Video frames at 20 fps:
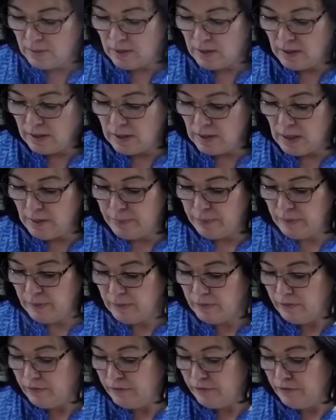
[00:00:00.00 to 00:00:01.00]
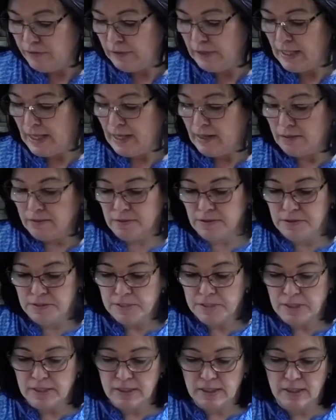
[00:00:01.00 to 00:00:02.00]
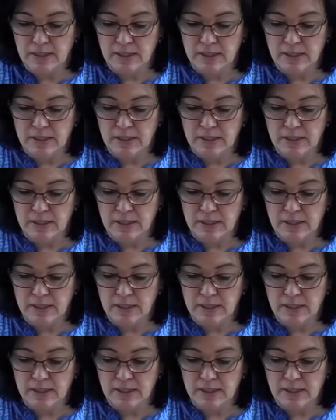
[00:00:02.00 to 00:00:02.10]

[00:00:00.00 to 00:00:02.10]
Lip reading: a couple of ladles.